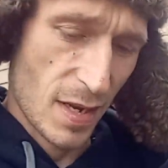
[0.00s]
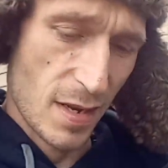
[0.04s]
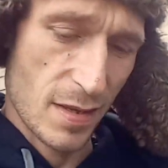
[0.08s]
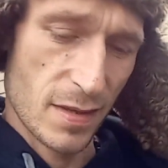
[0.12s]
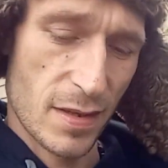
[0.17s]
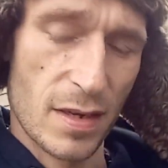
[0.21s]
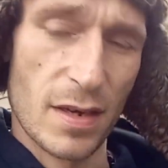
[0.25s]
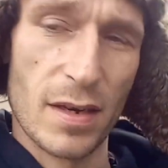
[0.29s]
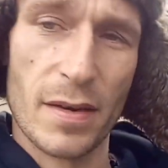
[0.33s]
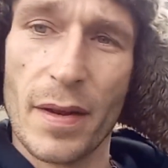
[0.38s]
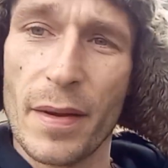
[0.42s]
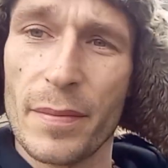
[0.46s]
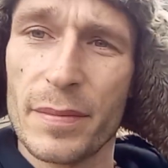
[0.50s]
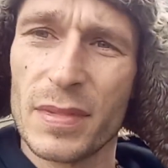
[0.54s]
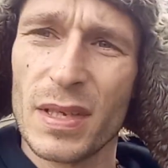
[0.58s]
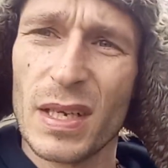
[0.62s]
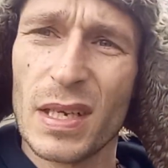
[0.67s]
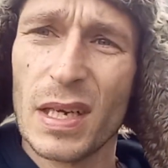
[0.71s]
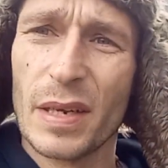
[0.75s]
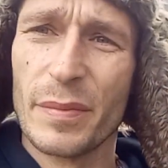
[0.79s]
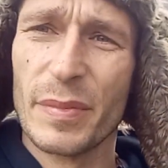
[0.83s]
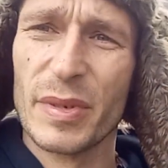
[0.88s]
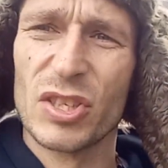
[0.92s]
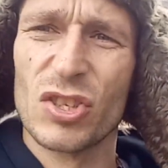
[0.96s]
on there. I'm
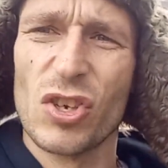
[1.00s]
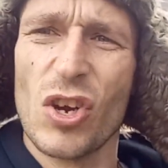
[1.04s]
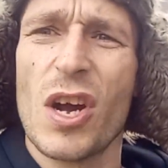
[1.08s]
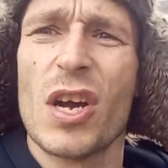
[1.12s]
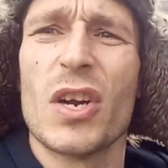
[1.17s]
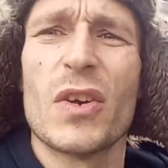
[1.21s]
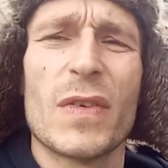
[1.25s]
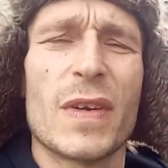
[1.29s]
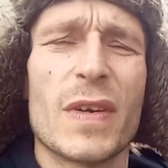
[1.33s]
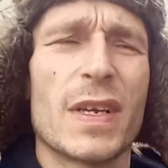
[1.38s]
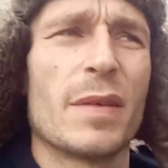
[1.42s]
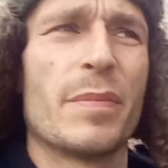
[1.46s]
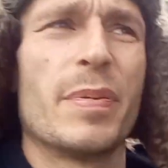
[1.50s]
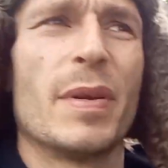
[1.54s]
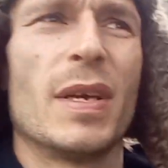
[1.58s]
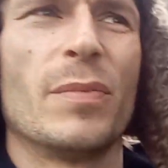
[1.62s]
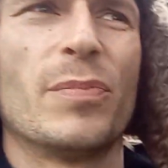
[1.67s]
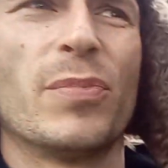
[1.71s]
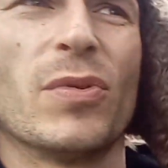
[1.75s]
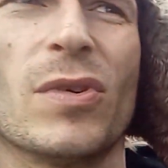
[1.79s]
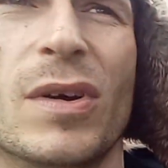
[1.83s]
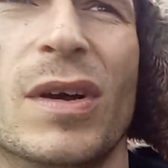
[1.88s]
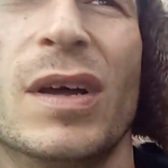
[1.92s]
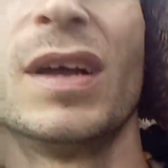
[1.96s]
going to be chartering
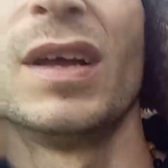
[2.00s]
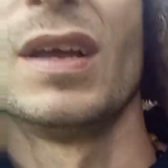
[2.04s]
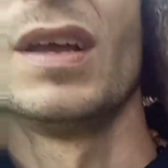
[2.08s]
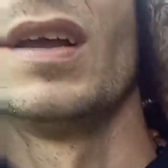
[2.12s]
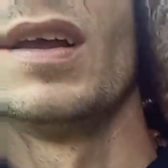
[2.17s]
people,